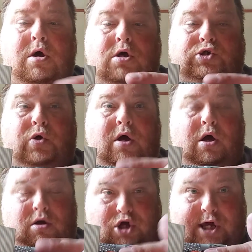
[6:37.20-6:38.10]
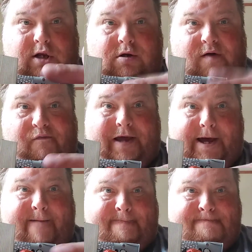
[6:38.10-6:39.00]
So yeah, you get enough of
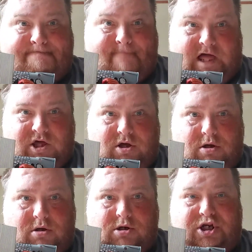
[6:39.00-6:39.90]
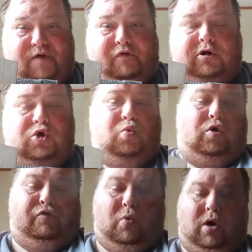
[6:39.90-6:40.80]
that, definitely
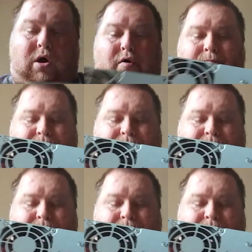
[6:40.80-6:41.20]
worthwhile.